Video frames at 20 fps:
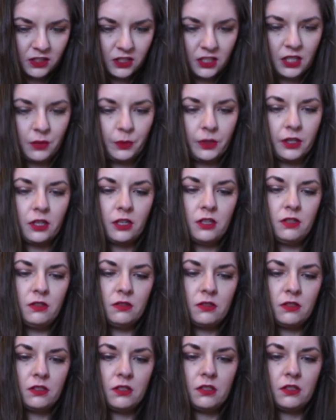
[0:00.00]
There we
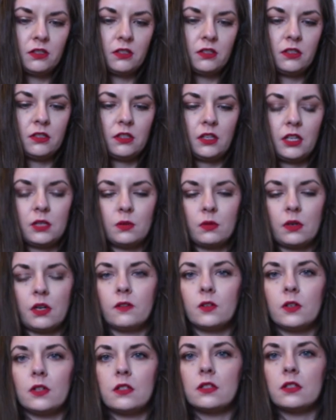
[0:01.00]
go. So that's what
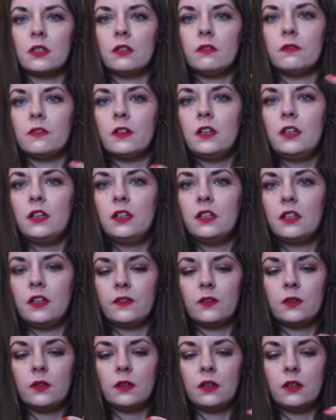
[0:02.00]
I've got so far.
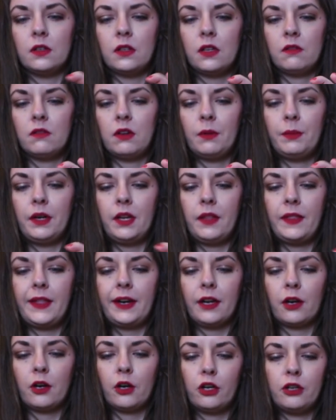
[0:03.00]
Got a ribbon and
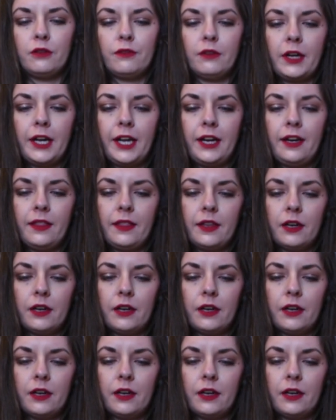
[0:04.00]
then a clove line and